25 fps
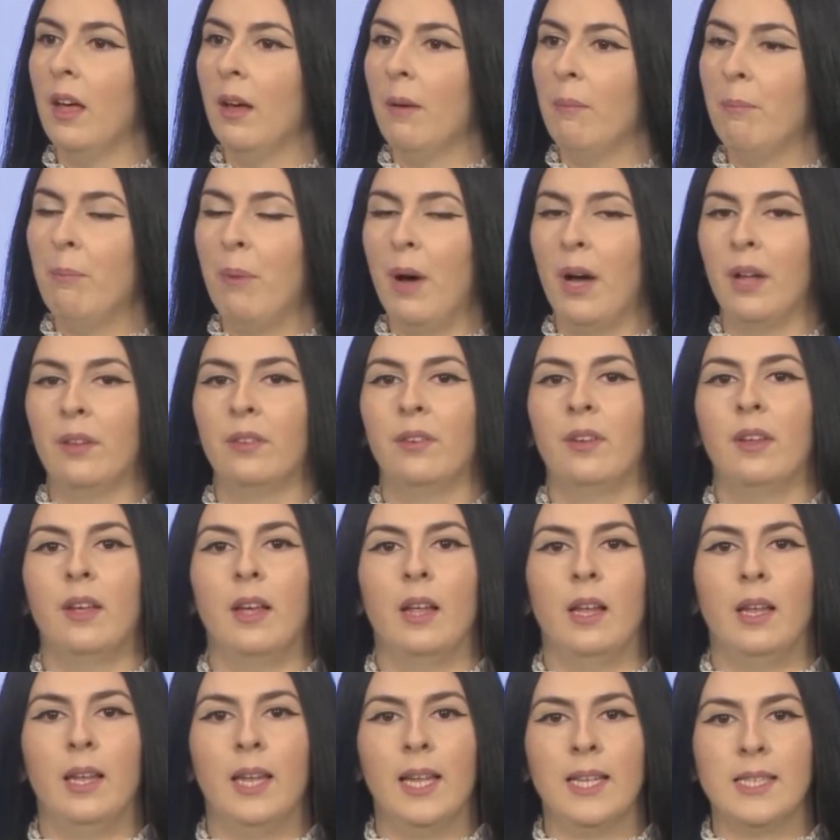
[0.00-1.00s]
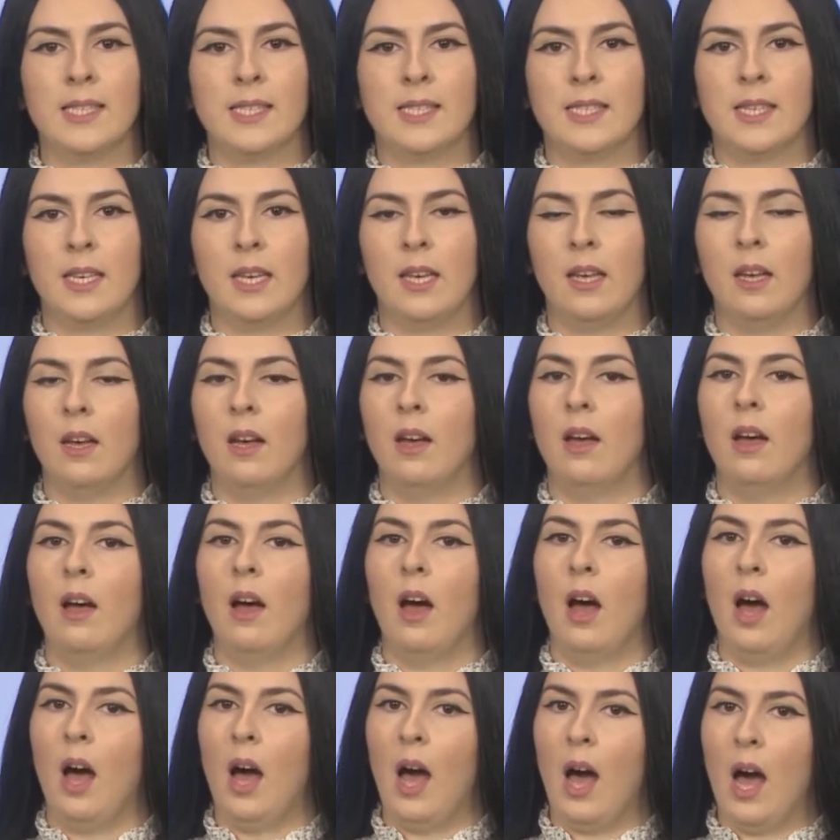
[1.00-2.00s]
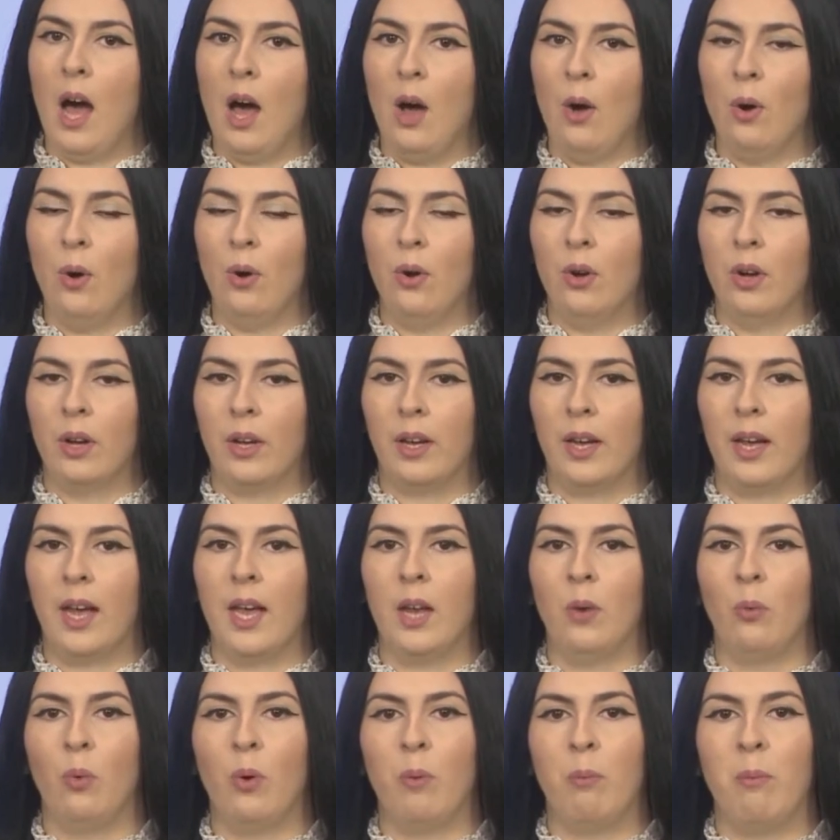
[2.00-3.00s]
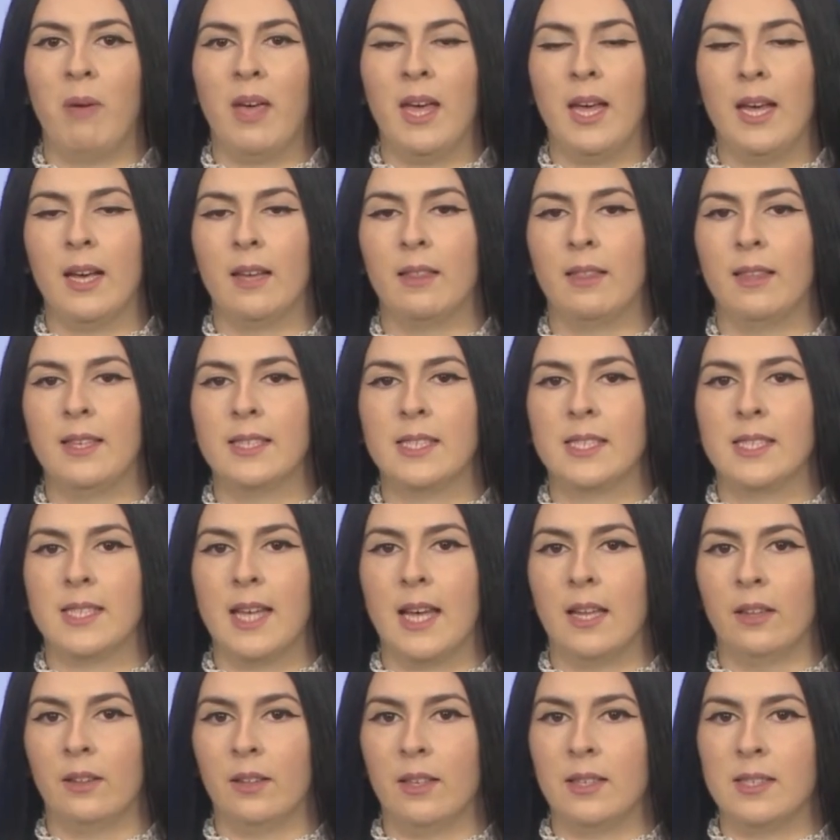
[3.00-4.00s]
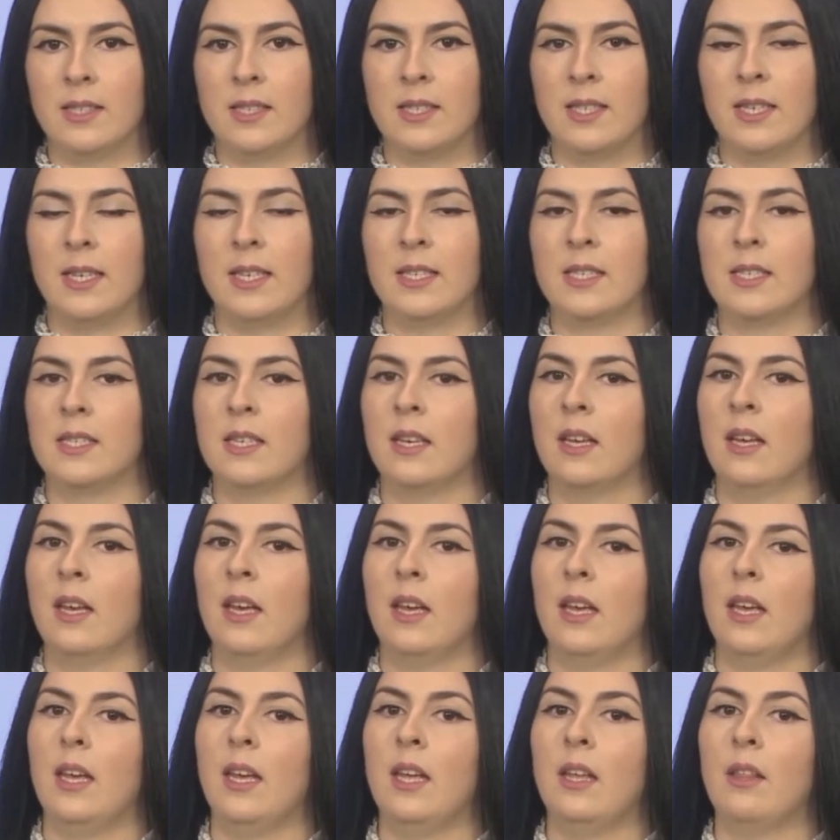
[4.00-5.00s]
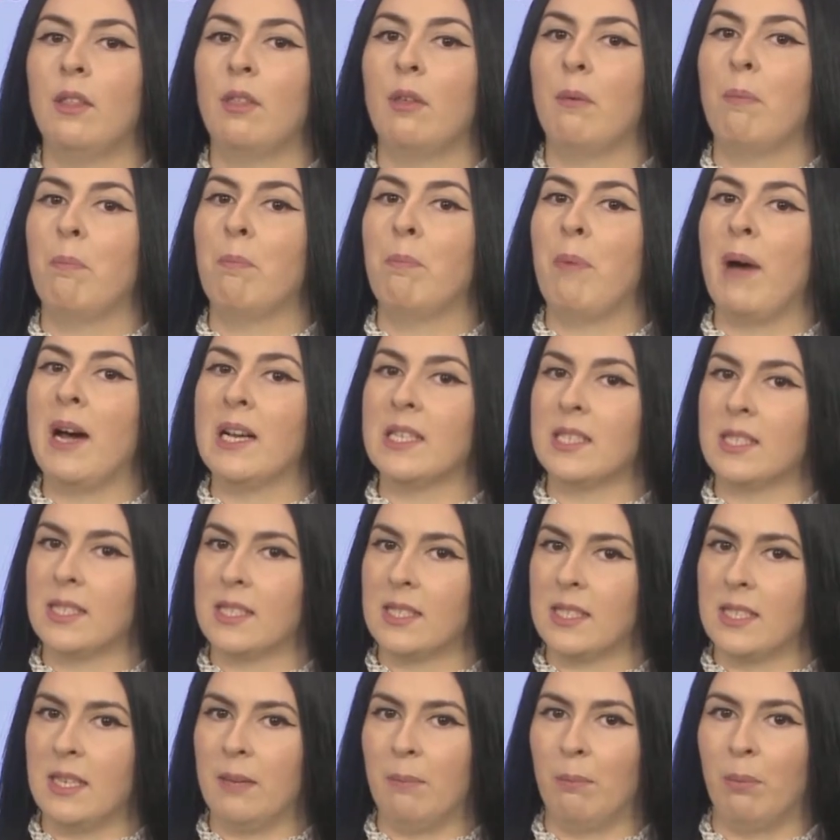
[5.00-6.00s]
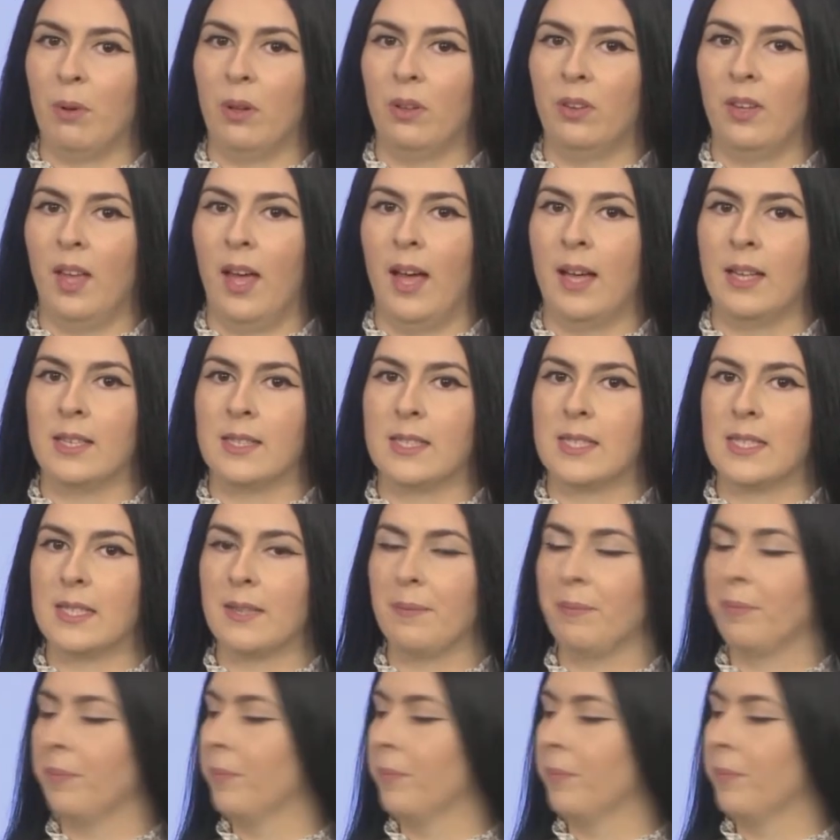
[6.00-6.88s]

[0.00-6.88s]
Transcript: But let's see how can we make these sentences in the past simple tense.